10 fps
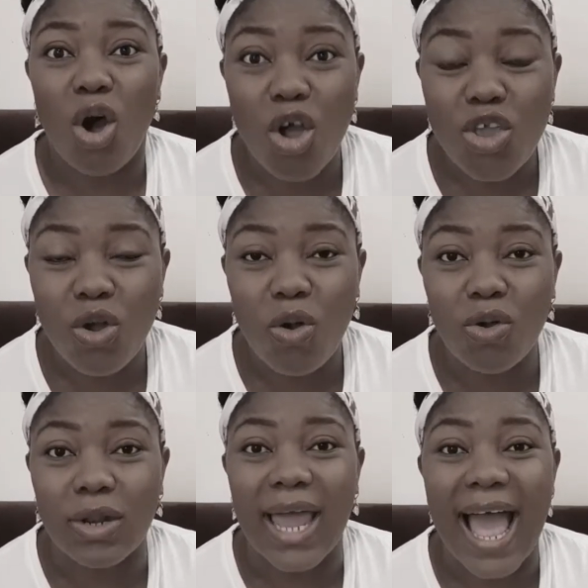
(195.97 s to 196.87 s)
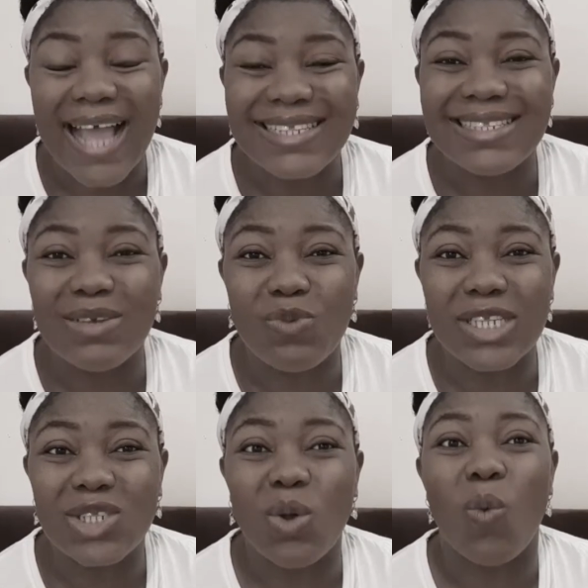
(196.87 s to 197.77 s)
On your own, ask the
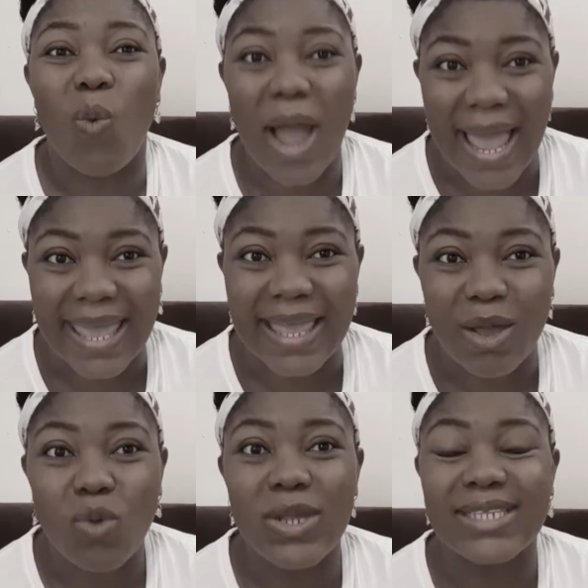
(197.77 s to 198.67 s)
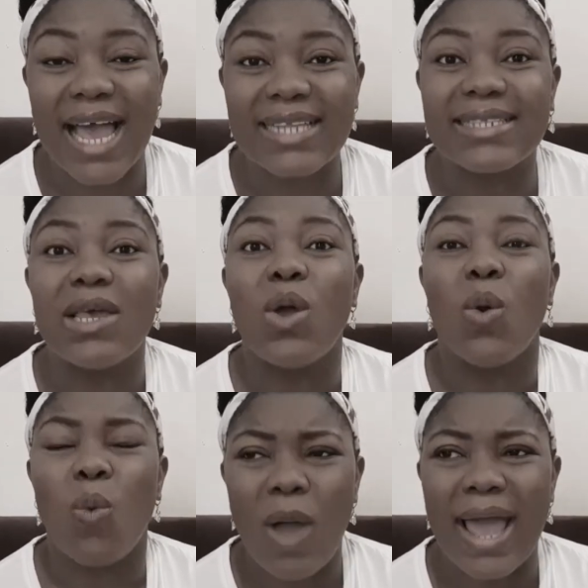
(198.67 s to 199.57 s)
question why. Always ask
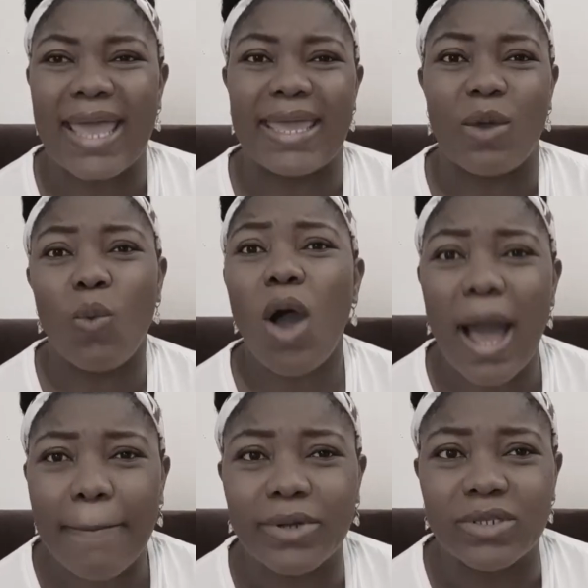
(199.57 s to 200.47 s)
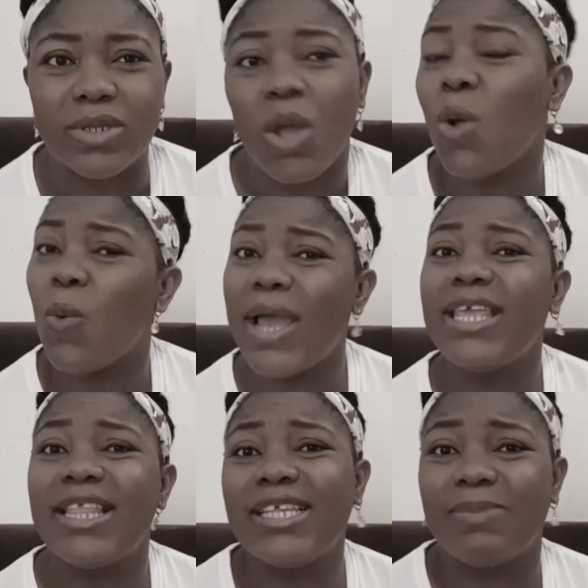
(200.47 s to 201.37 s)
why. What happened? Why
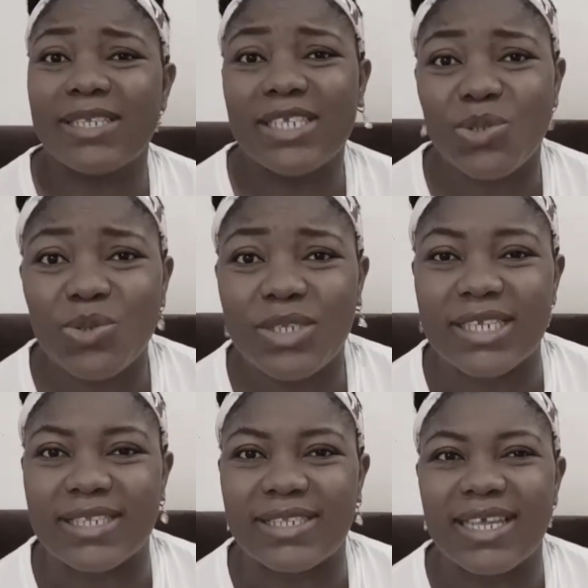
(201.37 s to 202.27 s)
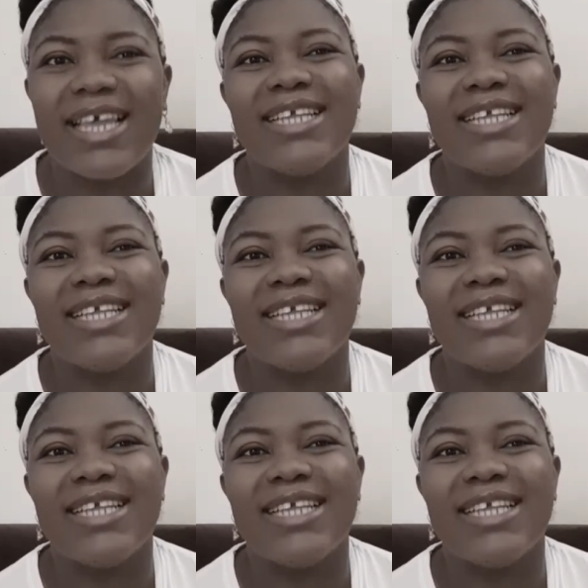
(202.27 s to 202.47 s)
did this person do this?